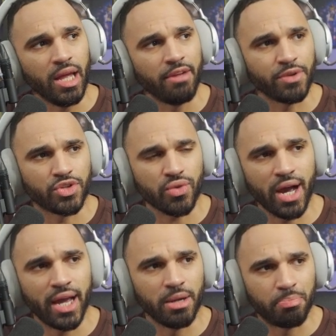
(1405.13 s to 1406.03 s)
if you're
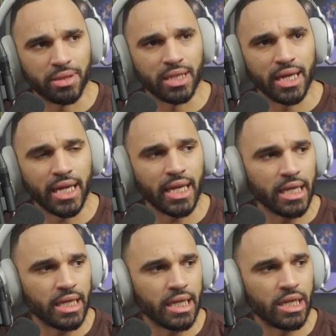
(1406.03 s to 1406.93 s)
trying to
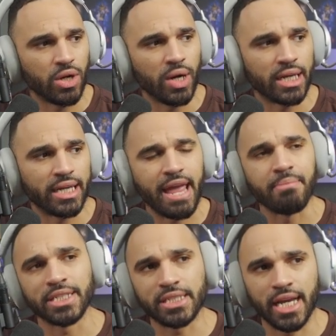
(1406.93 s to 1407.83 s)
play, you know, a
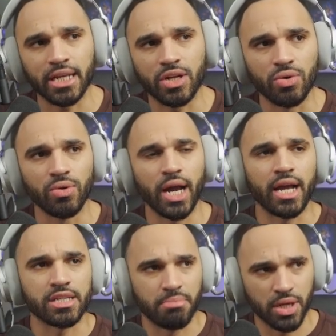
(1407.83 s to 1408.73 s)
game as technical
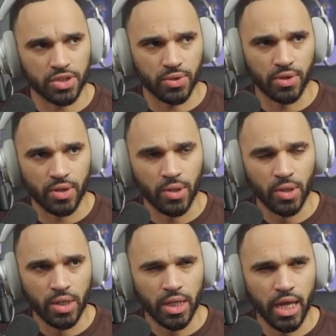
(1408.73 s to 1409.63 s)
as Monster Hunter
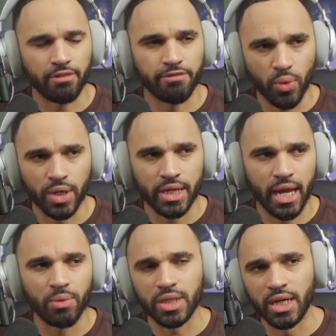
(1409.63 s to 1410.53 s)
at
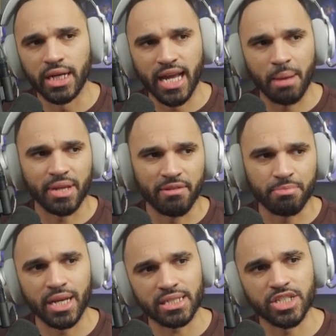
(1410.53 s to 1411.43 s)
4K with uncapped
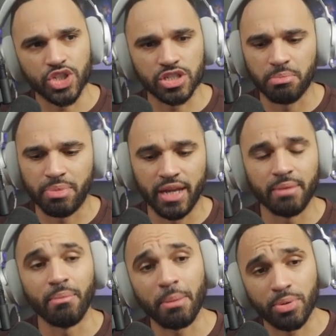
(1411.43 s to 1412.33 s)
FPS, it's just
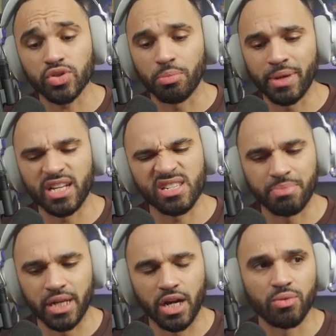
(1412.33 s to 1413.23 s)
in my personal opinion, it's a
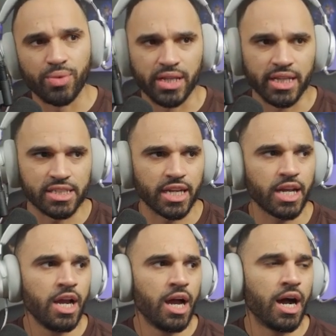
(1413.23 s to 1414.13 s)
bit unrealistic.
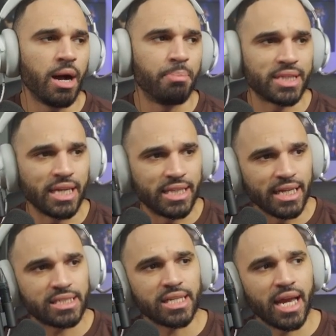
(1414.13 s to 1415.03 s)
But they
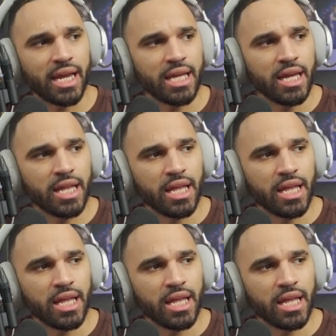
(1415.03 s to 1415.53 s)
did say